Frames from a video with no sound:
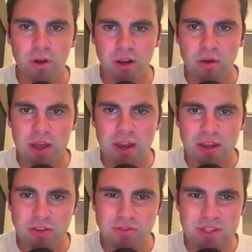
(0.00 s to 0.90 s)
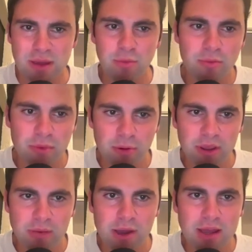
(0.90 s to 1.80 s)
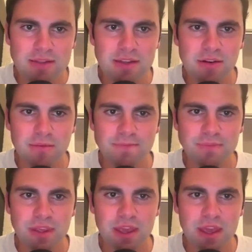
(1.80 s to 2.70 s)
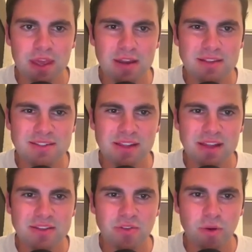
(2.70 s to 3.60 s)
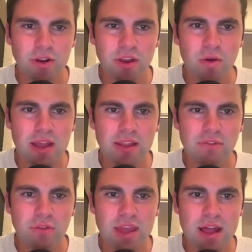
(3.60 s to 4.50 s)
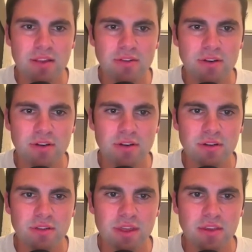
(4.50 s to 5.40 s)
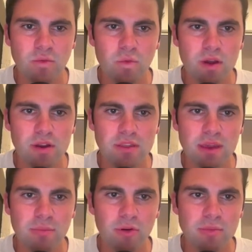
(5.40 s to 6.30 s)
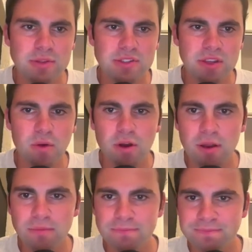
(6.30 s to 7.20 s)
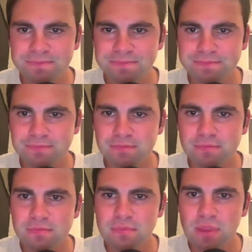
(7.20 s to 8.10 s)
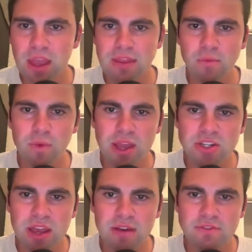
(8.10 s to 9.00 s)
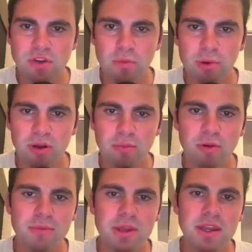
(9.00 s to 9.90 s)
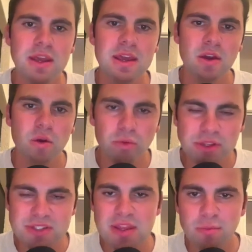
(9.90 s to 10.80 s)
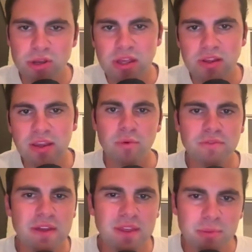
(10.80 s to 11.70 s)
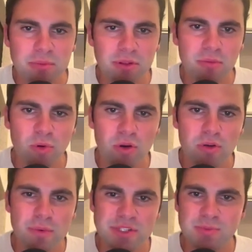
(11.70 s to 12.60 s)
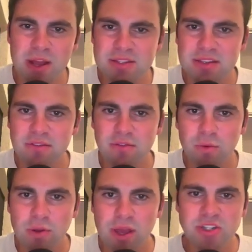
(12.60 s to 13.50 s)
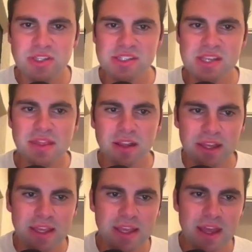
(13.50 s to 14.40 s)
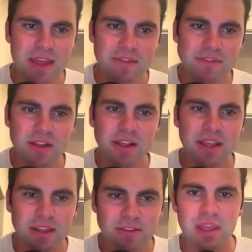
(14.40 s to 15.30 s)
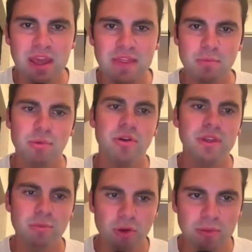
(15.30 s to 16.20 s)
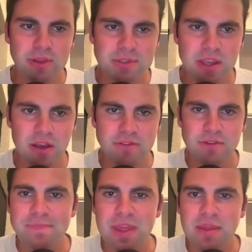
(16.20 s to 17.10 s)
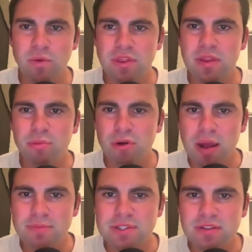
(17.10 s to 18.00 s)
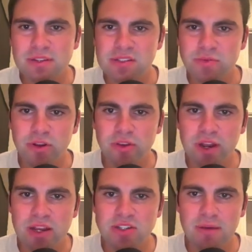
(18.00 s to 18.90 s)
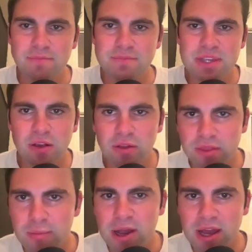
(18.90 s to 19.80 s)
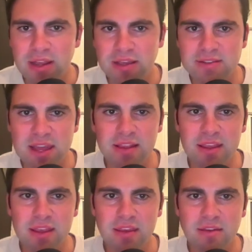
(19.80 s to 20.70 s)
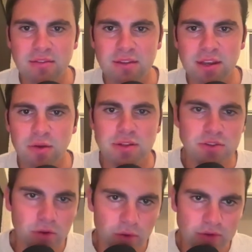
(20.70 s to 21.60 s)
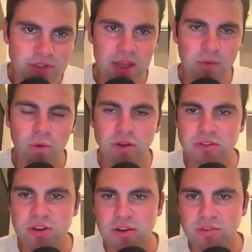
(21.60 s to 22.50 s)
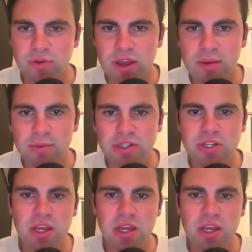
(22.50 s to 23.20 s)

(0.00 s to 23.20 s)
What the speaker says: to go ahead and use the appointment booking bot here and select your Go High Level calendar that you want the appointments to go on. And then we actually have don't book appointment, only send the booking link. Found that people are more responsive when you actually send the link and they have to click into it and then book the appointment themselves. And then within the prompt, this is where you can actually tell the bot exactly its goals and what you're trying to accomplish,